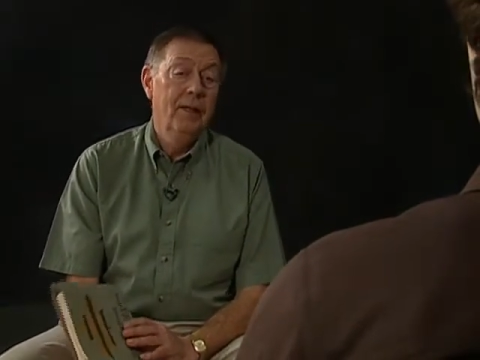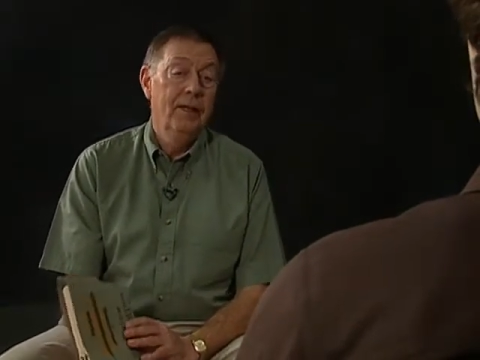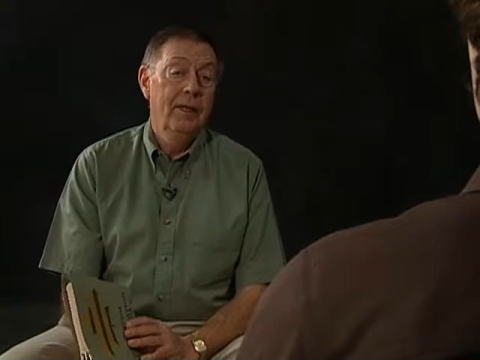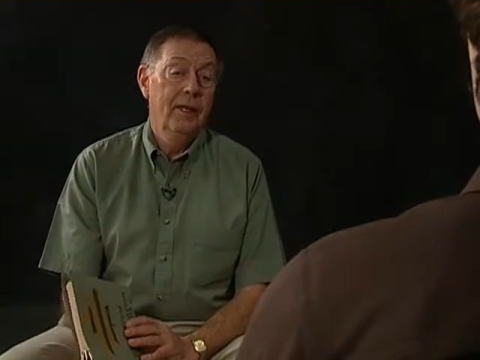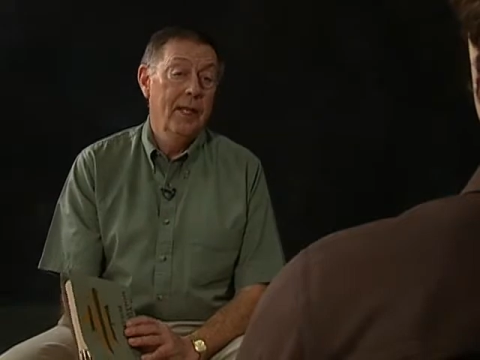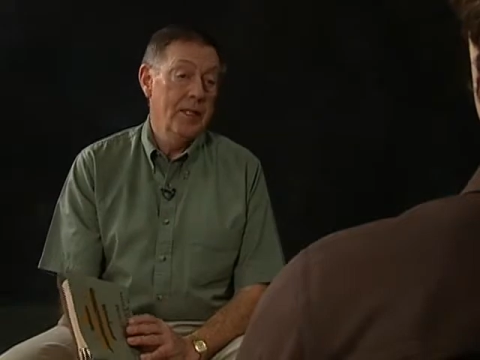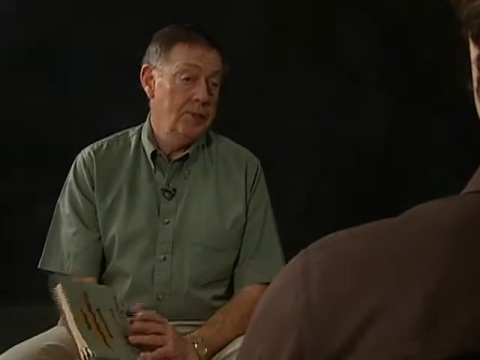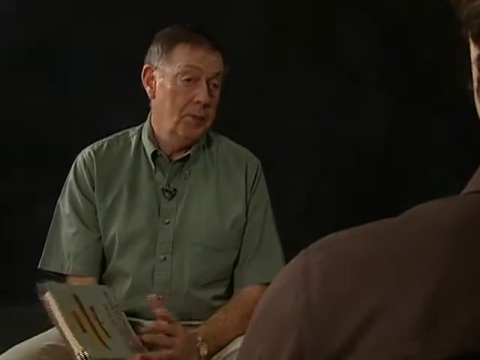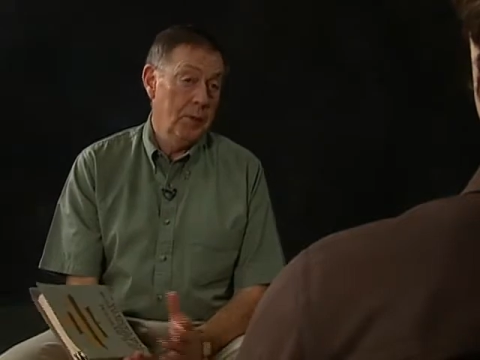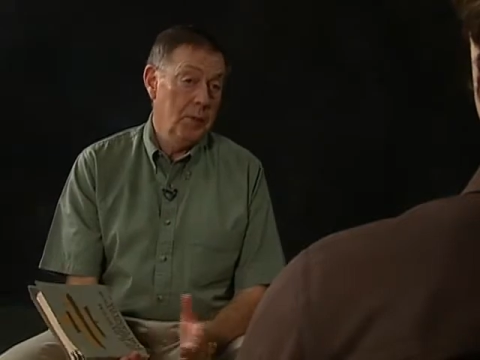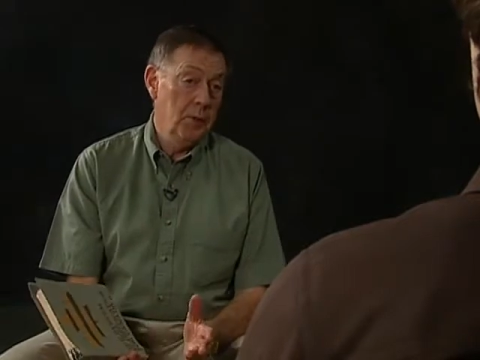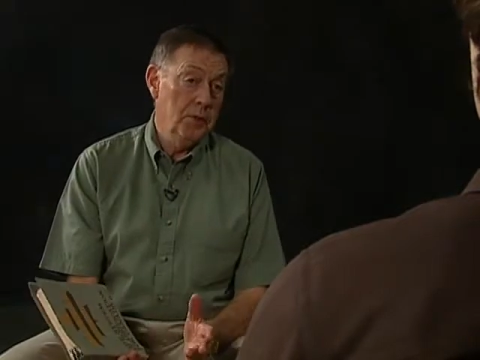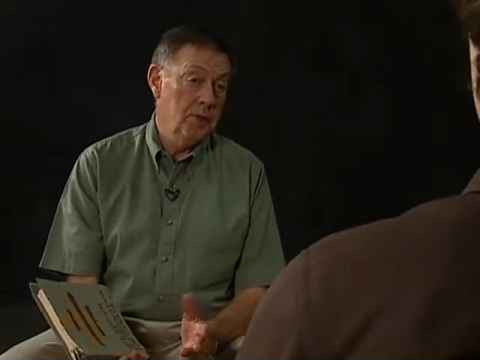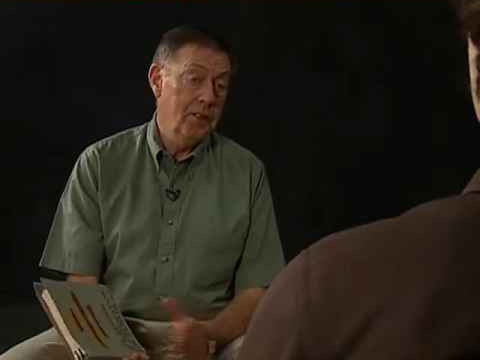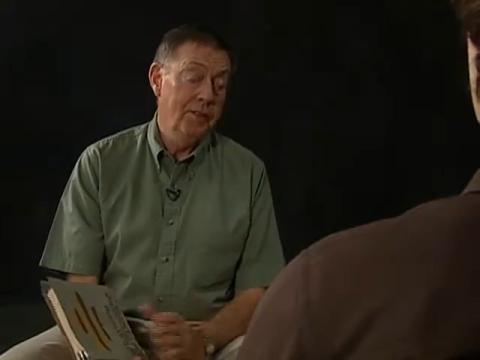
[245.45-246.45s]
And that's what we
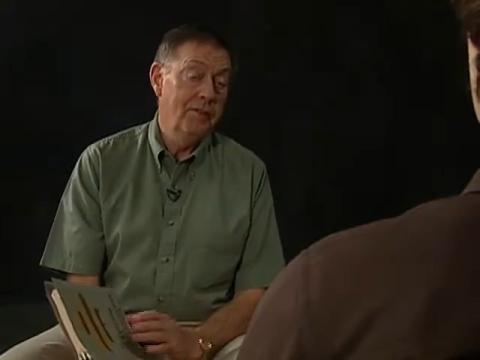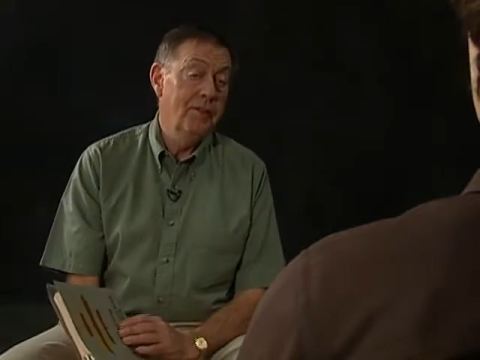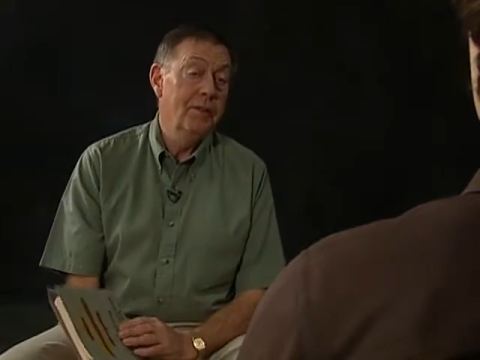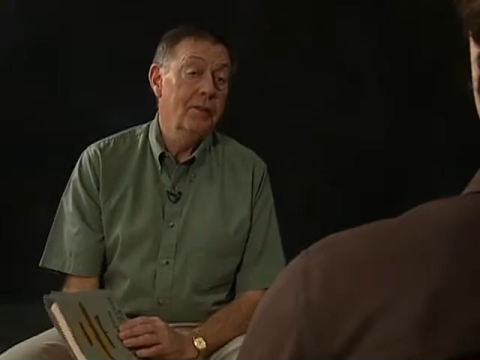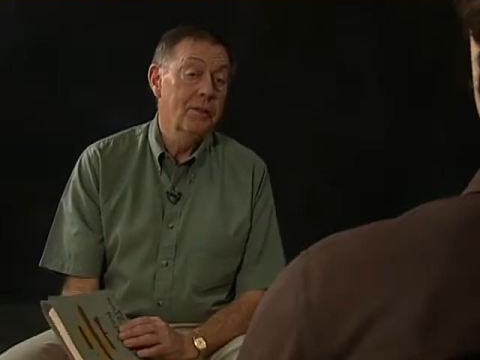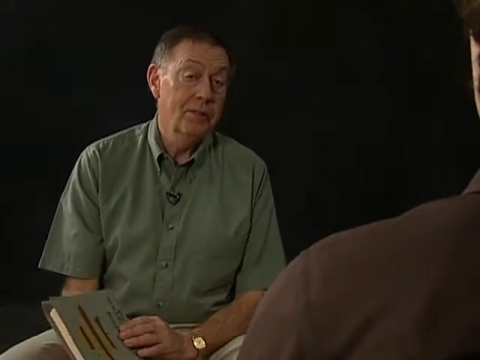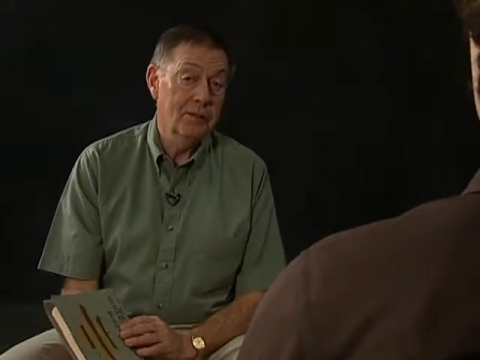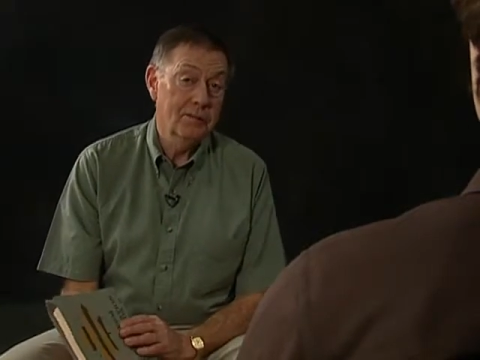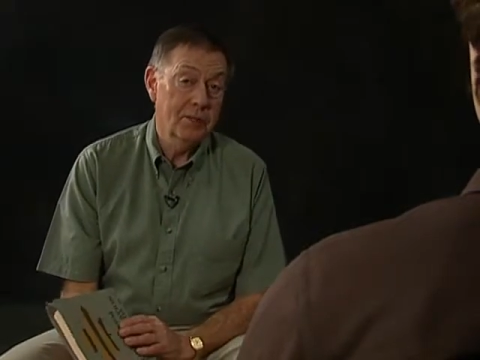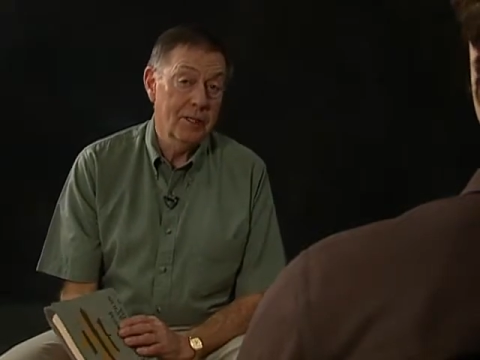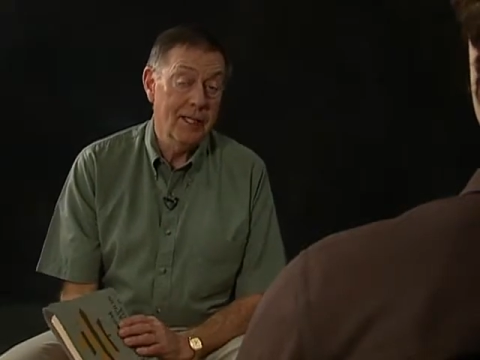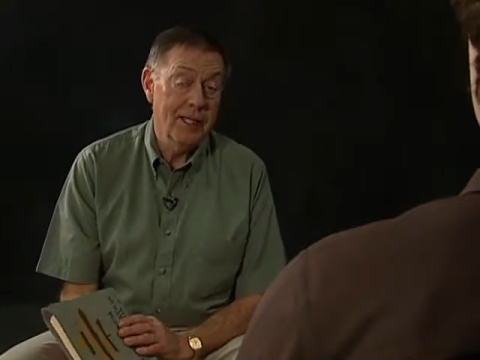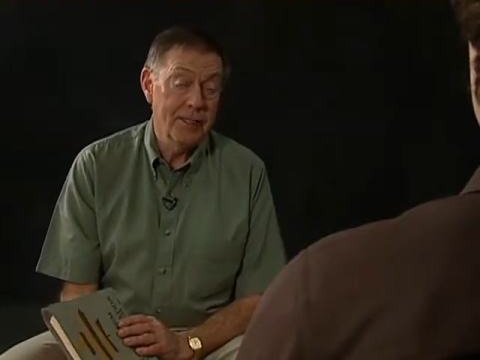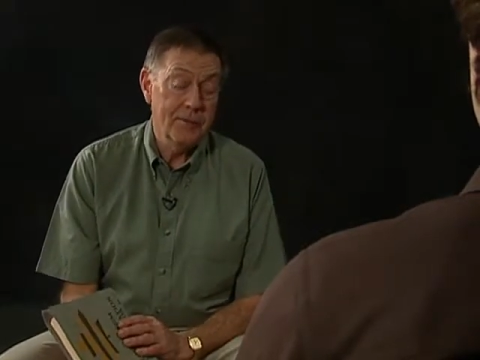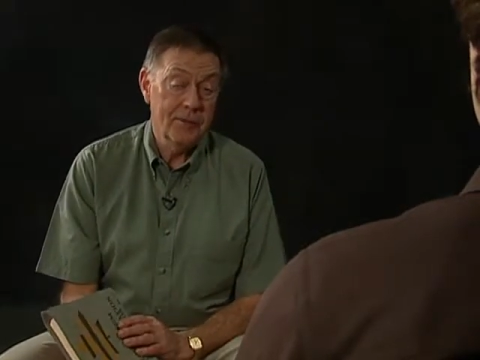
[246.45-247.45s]
used in the field to, to
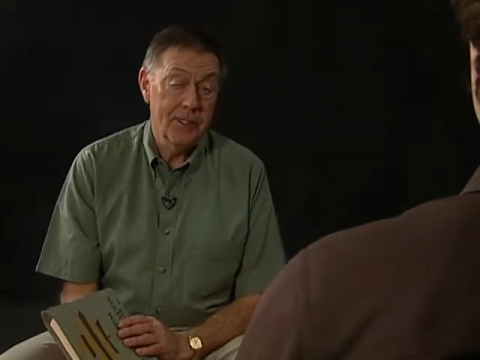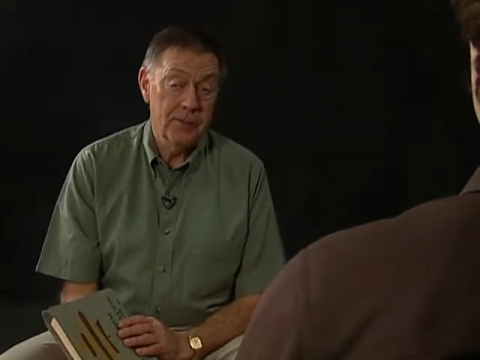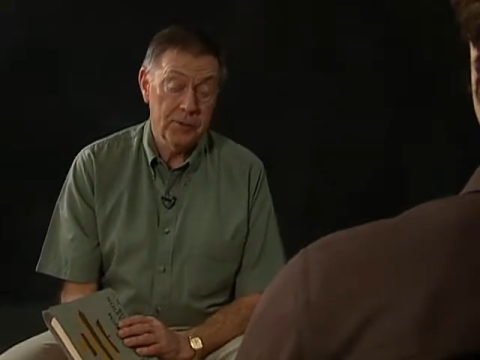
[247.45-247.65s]
classify